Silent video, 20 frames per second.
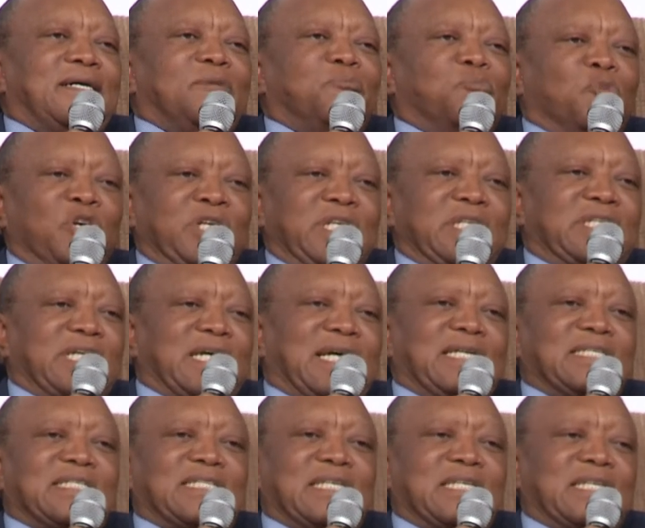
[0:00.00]

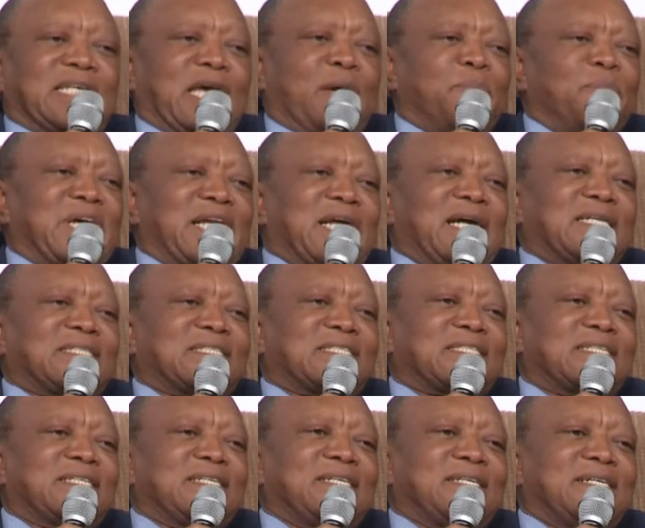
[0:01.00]
monitors and cameras,